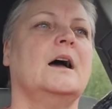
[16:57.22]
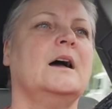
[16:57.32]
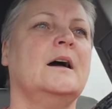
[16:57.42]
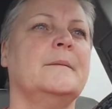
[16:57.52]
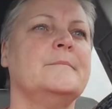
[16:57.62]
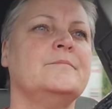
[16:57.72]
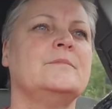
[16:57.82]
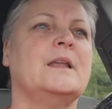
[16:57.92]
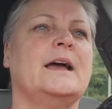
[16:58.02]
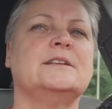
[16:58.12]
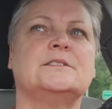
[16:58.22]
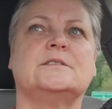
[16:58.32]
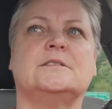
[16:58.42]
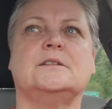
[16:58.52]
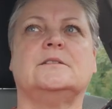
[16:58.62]
Um,
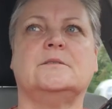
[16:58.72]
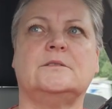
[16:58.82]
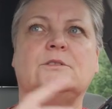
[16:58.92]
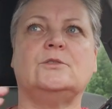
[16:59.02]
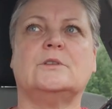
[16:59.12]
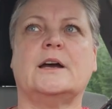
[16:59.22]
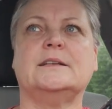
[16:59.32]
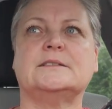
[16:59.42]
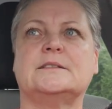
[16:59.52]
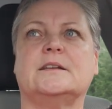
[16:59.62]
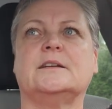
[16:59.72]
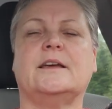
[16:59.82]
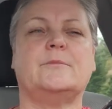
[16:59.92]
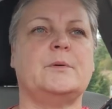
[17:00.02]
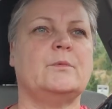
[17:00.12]
as you guys that
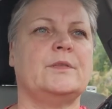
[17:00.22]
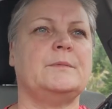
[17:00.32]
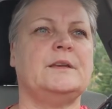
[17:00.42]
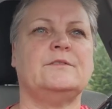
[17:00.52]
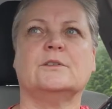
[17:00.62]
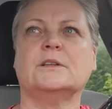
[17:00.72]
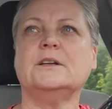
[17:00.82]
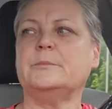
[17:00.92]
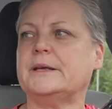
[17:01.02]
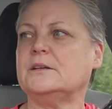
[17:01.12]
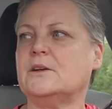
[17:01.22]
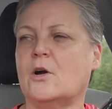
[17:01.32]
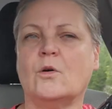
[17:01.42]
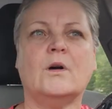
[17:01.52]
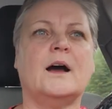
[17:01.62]
have been with me for a little bit know,